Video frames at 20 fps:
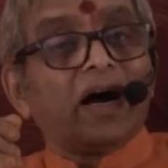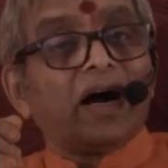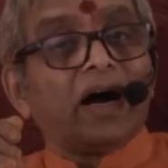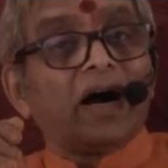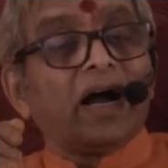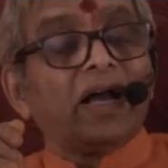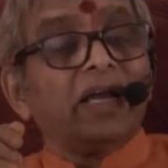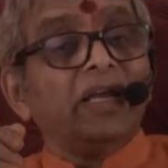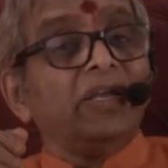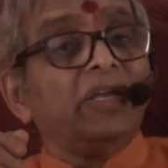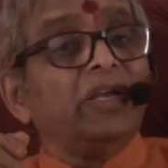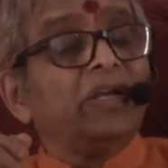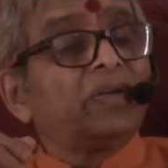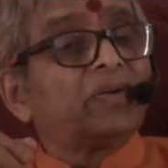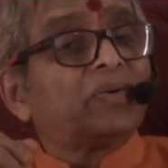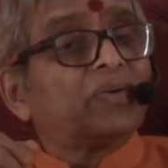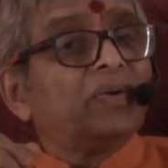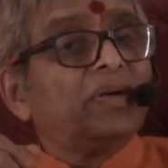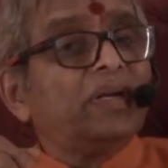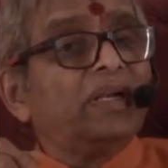I need
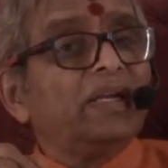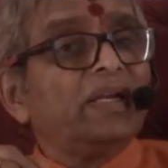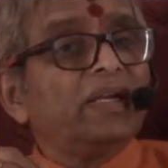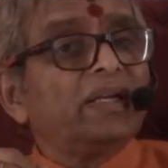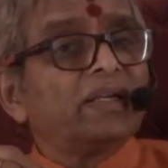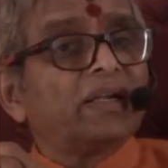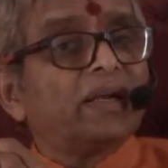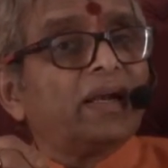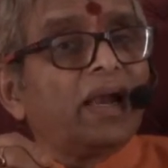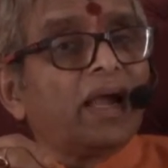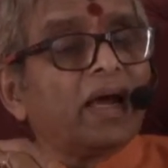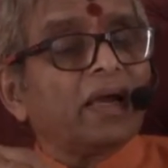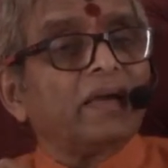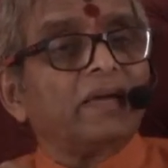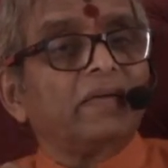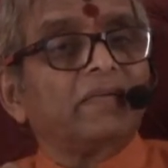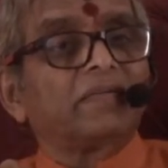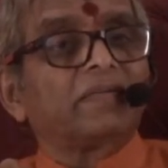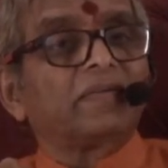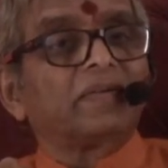to lead a
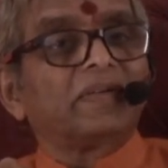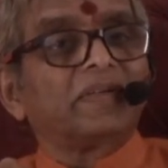life